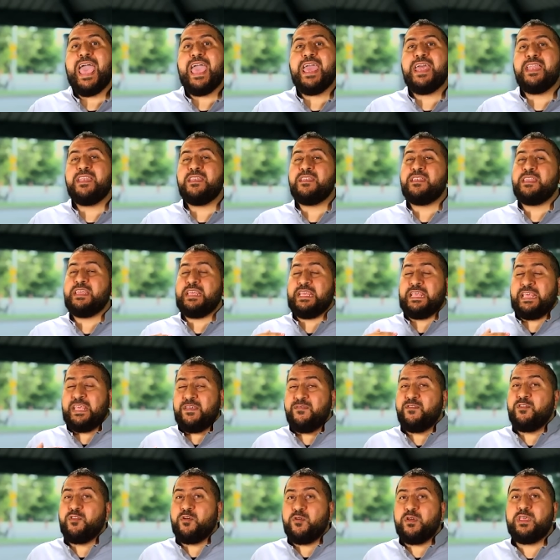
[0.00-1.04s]
and
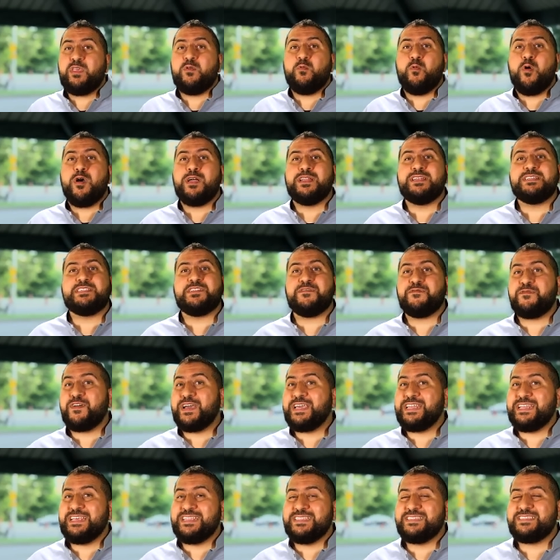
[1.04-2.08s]
even though he wanted to
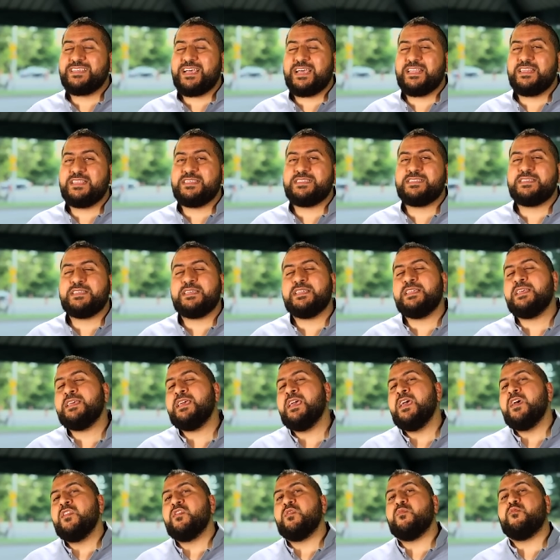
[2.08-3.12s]
fight inside the
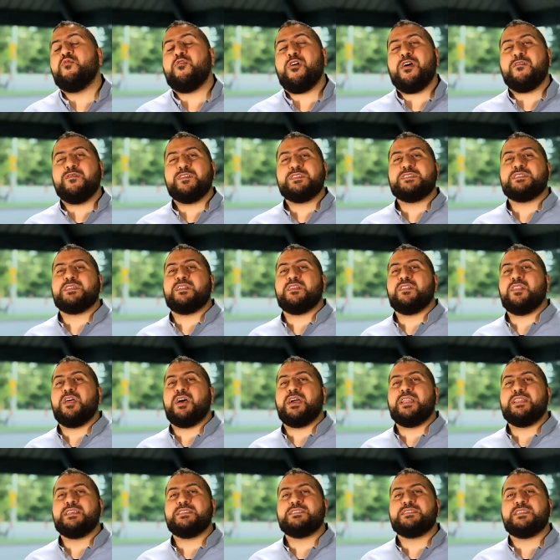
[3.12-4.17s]
city, the Prophet
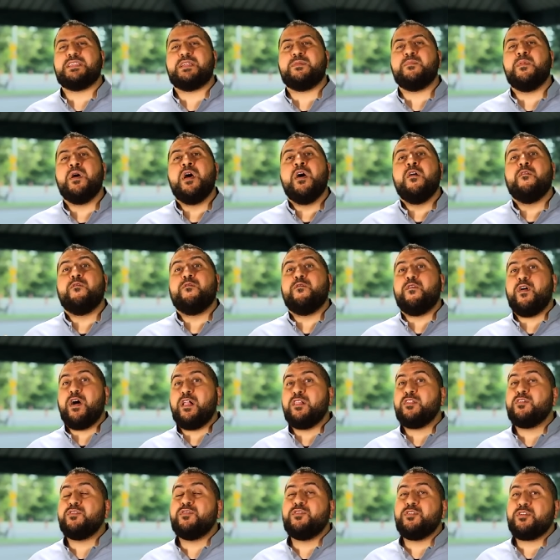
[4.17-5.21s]

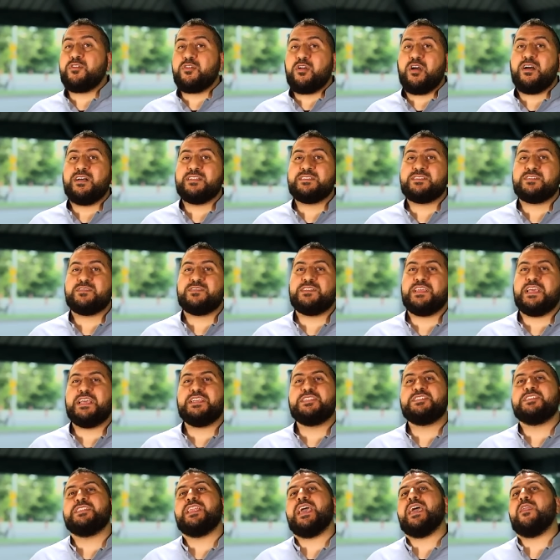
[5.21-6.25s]
followed their
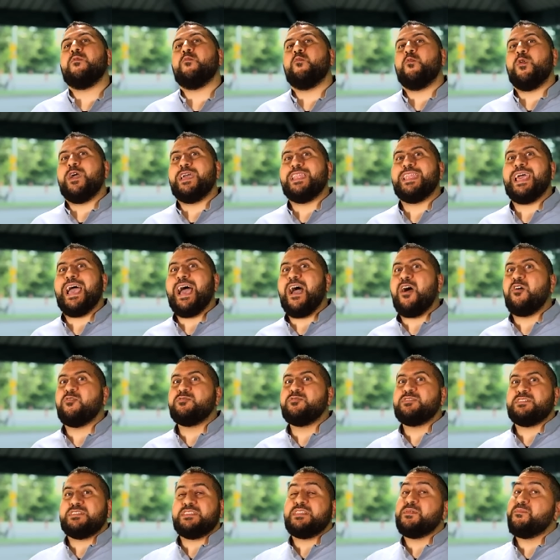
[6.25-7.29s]
consultation and went
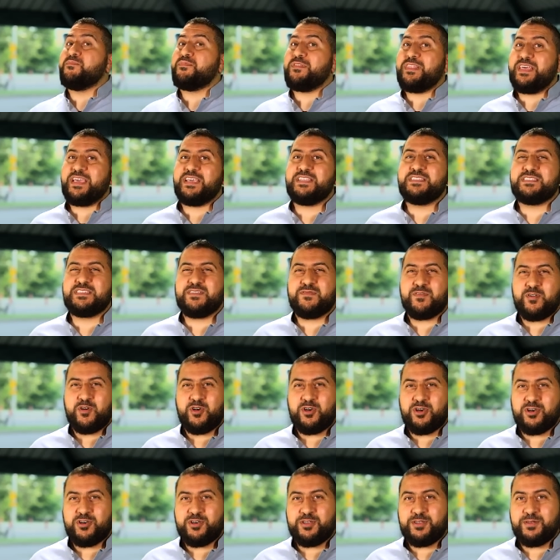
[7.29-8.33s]
out to the plains of
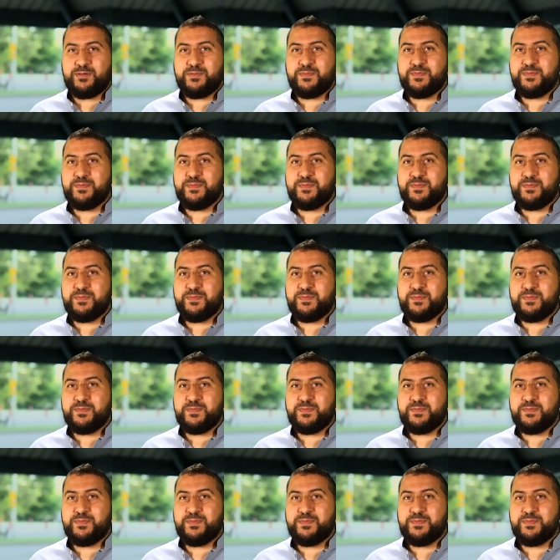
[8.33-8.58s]
Uhud